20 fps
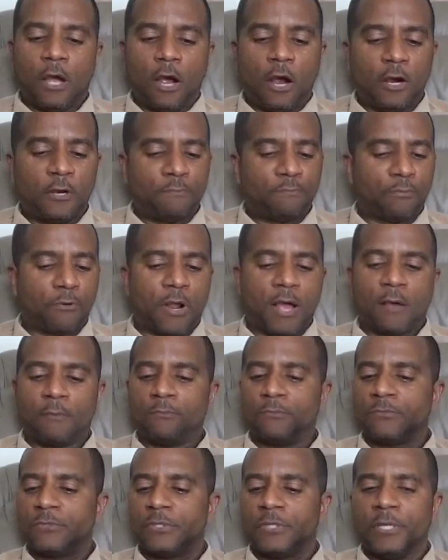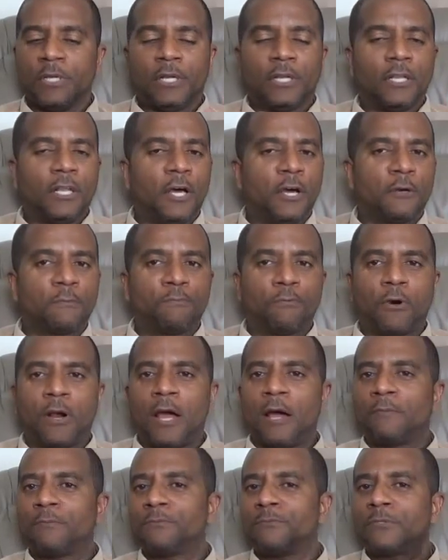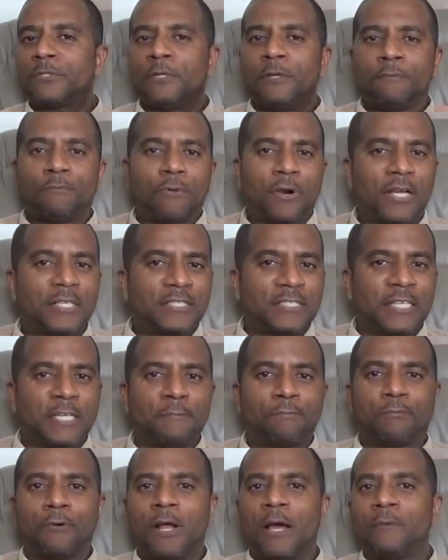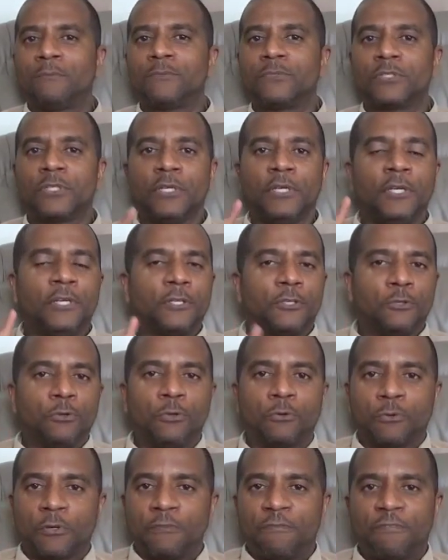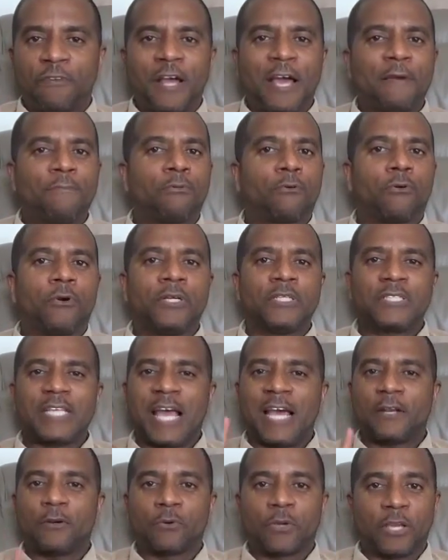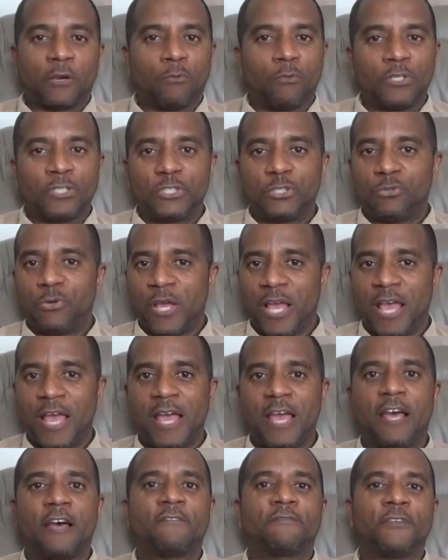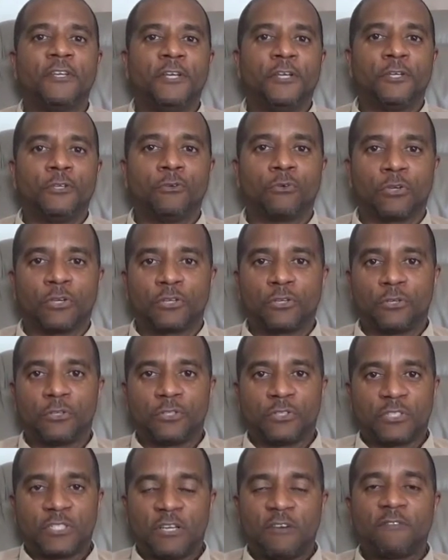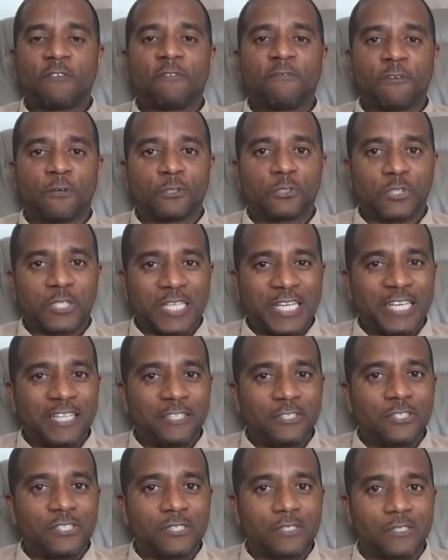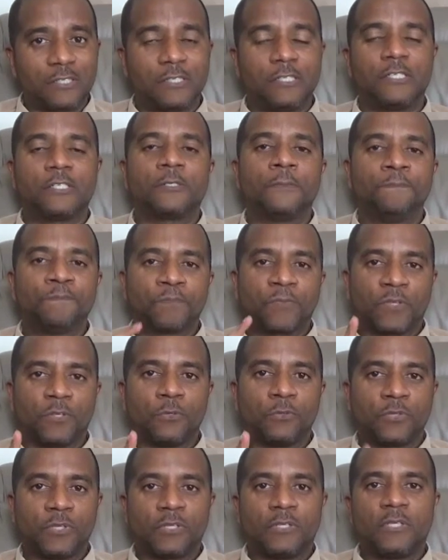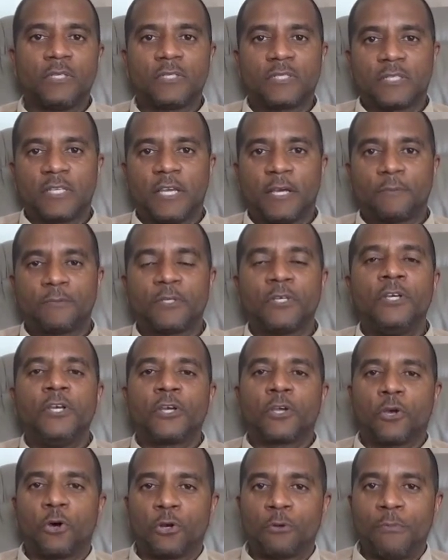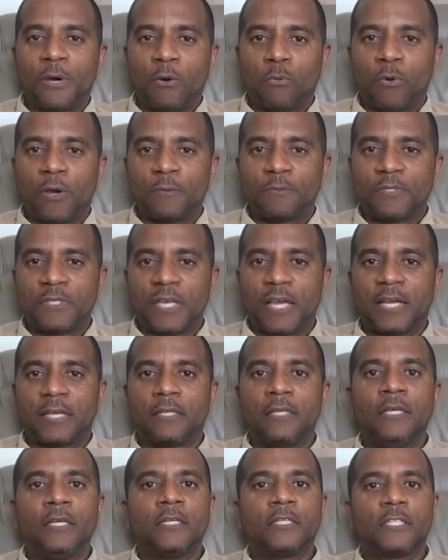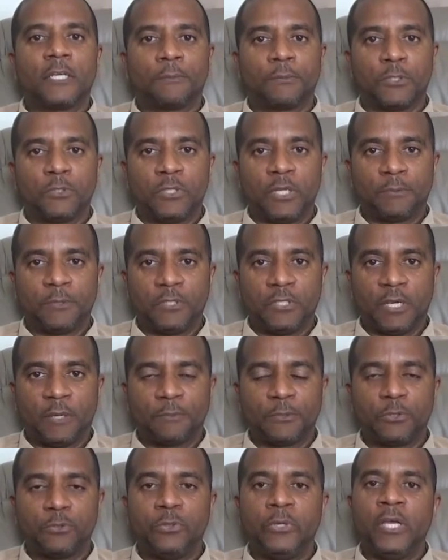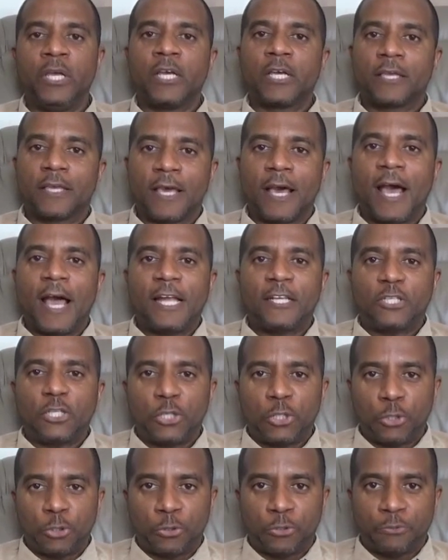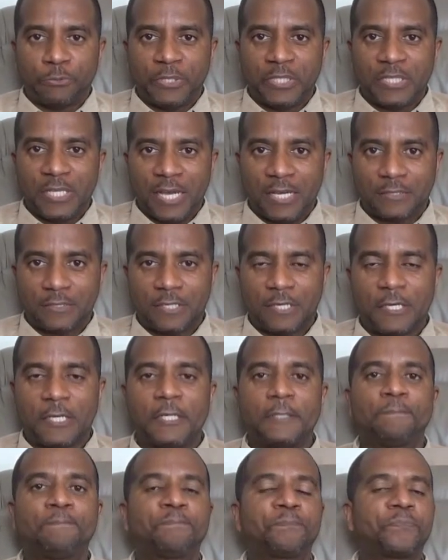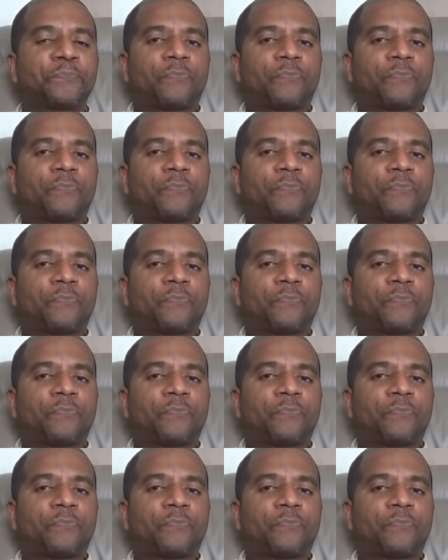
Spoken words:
heart problems, lung problems, prostate problems, uterine fibroids. I don't care what you have. You can cure yourself of virtually any disease using these steps. Go to my website, www.godcuredme.com.